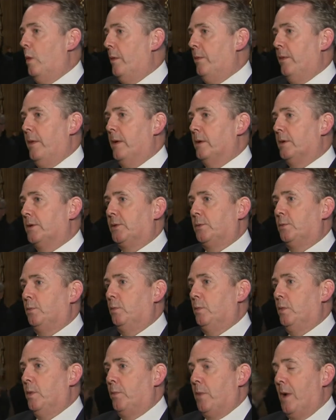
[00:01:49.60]
there's,
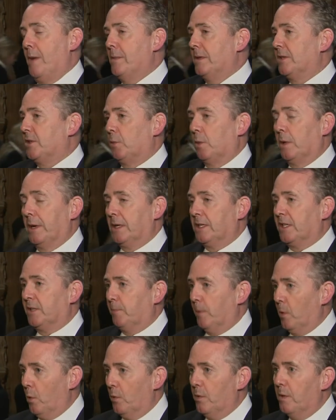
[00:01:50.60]
the Prime Minister will
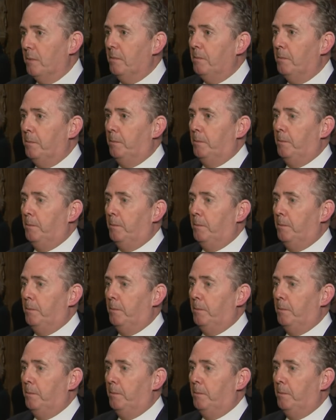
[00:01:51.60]
explore them